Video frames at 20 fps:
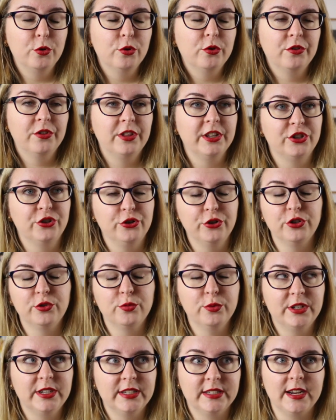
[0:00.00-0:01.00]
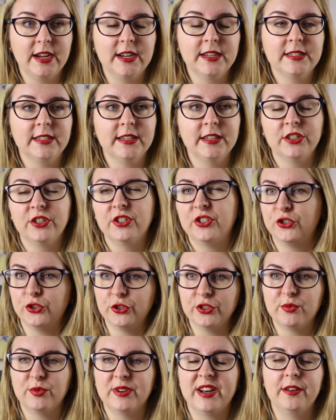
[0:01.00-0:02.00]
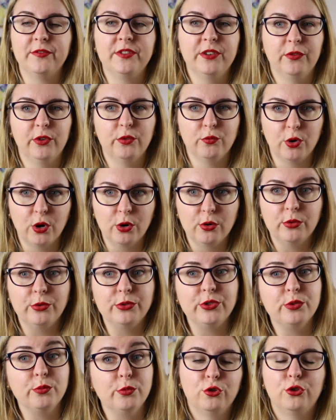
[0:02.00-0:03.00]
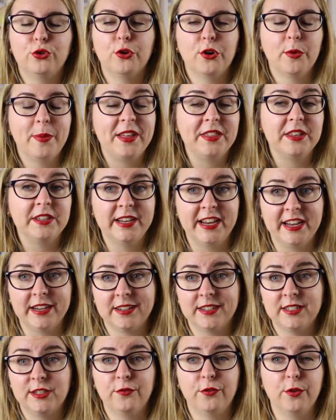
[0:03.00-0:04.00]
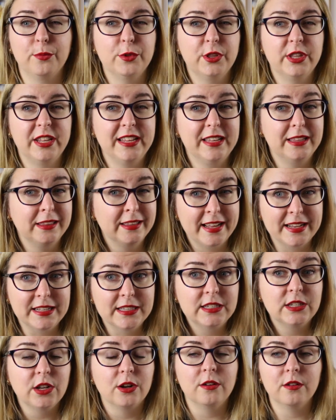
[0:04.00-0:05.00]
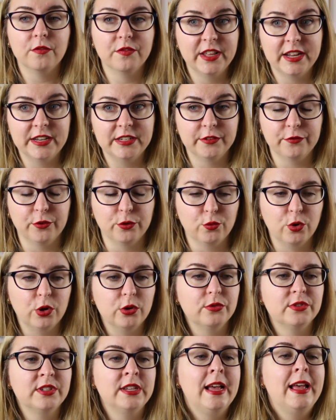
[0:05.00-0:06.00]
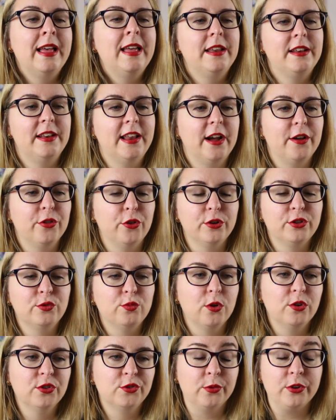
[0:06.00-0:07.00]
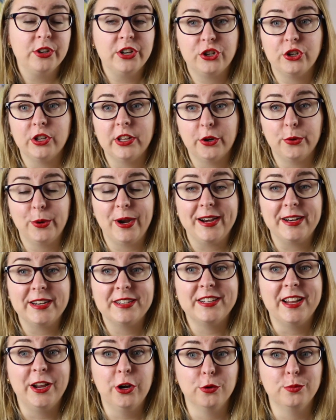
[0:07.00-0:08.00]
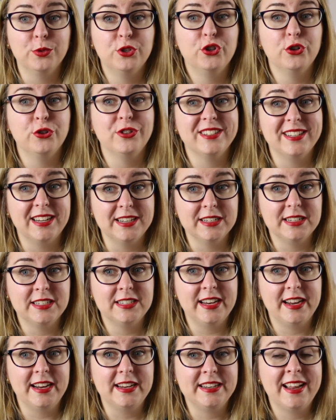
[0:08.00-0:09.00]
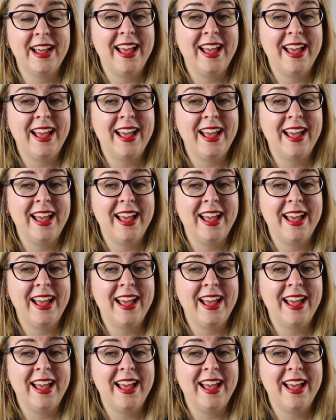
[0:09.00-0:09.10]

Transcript: book that students would discuss, and students would have different roles and would talk about the text from the lens of their different roles. Now, those roles were initially created to help students understand